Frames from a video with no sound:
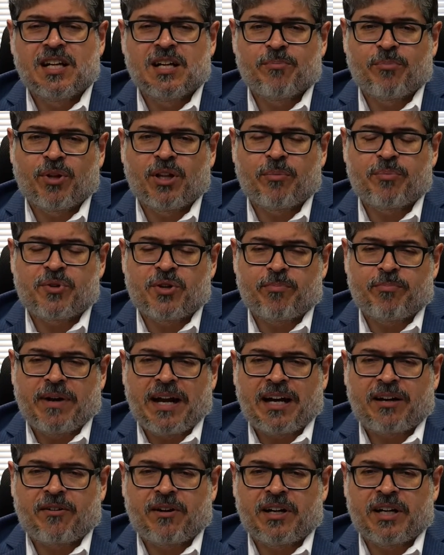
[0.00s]
pull up their
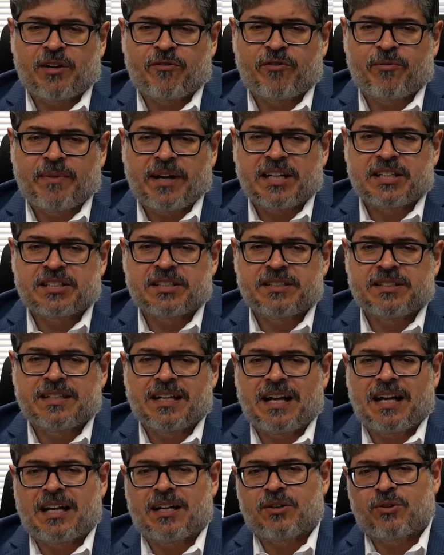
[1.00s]
background information
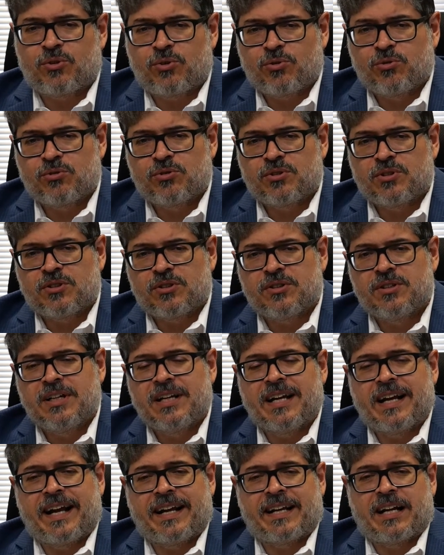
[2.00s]
on Google
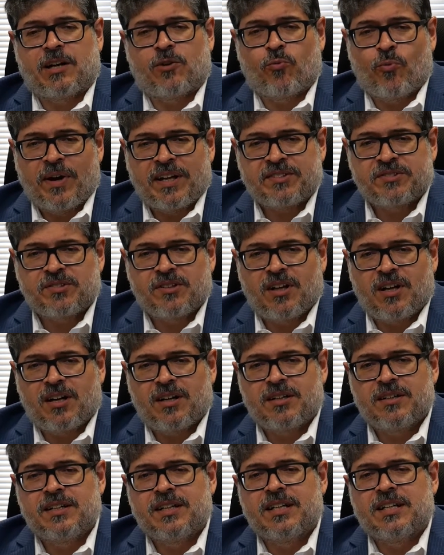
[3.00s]
and on
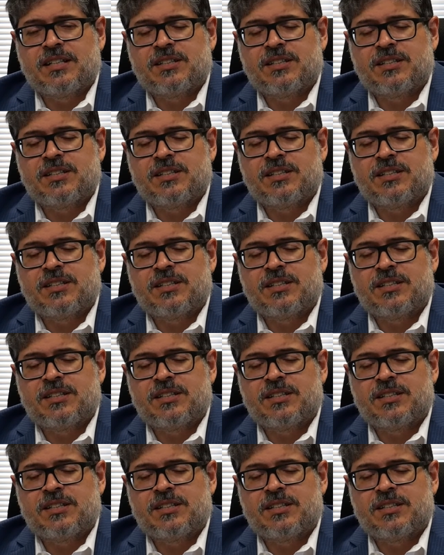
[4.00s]
Westlaw,